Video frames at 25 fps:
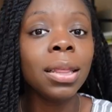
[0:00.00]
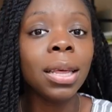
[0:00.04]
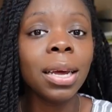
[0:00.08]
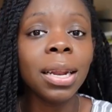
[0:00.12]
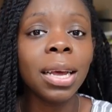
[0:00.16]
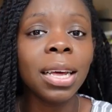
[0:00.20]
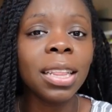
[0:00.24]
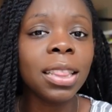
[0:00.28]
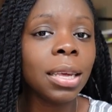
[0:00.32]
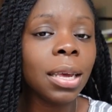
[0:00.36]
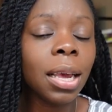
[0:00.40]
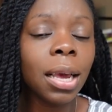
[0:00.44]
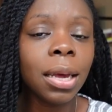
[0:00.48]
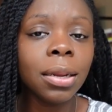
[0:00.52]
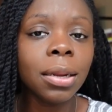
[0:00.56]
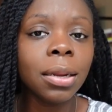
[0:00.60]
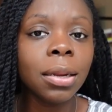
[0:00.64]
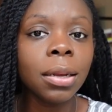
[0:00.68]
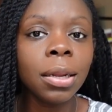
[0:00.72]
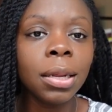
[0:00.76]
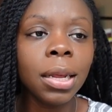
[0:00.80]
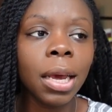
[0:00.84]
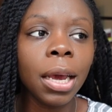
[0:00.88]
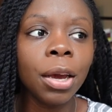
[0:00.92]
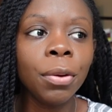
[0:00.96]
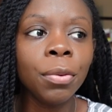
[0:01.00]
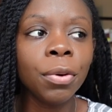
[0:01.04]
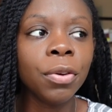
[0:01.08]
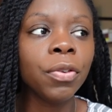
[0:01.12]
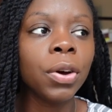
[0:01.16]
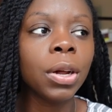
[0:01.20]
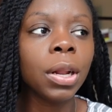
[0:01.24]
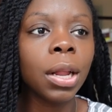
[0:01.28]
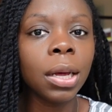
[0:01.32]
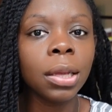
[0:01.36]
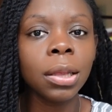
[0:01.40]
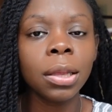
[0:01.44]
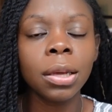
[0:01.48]
then at the end of the day we
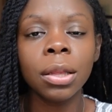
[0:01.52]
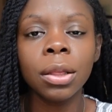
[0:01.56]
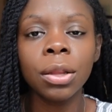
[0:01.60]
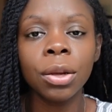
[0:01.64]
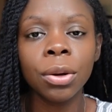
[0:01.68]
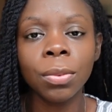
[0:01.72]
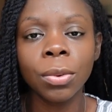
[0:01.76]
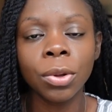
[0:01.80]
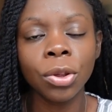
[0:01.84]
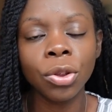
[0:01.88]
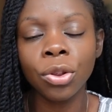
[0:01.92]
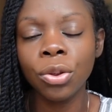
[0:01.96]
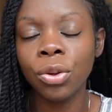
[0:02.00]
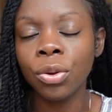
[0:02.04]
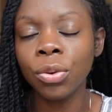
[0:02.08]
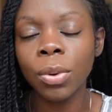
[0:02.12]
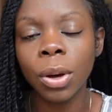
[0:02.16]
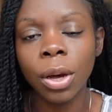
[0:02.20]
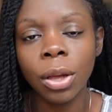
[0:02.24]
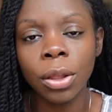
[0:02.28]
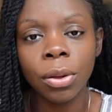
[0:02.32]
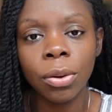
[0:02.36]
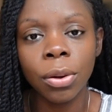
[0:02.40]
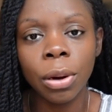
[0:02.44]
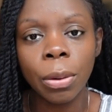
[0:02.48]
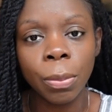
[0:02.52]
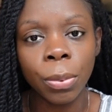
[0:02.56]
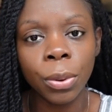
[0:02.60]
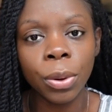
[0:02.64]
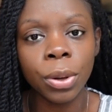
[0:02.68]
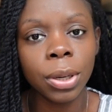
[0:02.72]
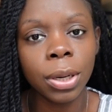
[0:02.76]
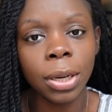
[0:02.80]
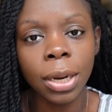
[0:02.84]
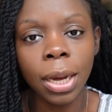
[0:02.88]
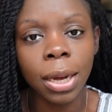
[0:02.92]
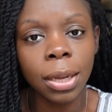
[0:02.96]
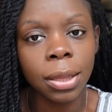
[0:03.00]
realize that there was two other
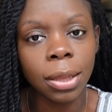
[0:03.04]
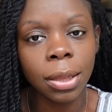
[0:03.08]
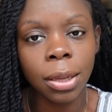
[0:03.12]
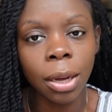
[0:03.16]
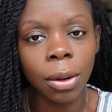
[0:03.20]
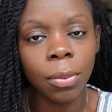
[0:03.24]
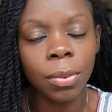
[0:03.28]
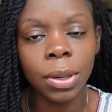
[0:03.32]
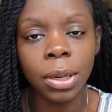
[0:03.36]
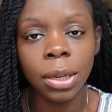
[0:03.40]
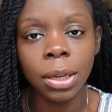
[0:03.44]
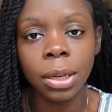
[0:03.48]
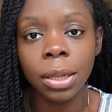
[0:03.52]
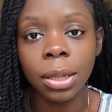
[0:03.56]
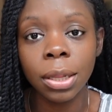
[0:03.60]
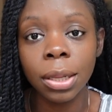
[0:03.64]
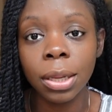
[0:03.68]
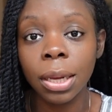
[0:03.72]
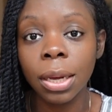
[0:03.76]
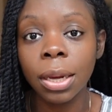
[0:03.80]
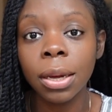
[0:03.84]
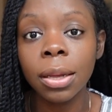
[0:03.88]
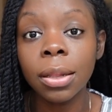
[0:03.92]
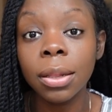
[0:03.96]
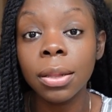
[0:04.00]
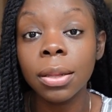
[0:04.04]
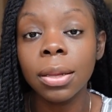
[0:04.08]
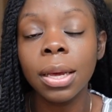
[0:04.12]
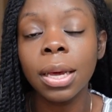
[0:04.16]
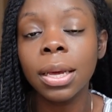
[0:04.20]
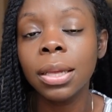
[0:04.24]
important tasks that we needed to get,